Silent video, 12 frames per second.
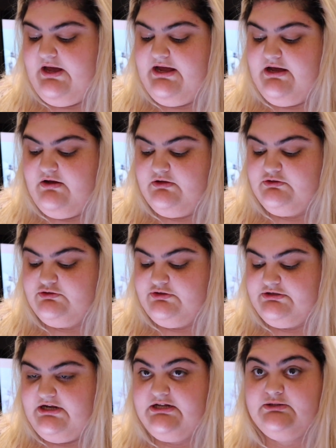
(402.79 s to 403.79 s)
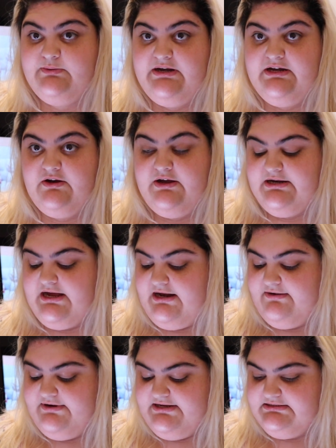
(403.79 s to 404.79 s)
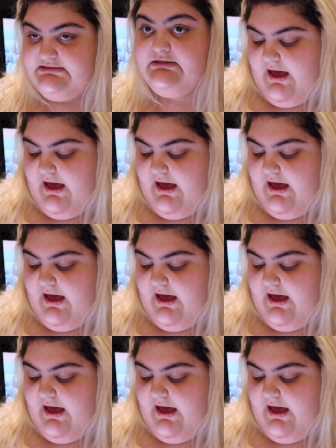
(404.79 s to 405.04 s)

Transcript: 829 calories.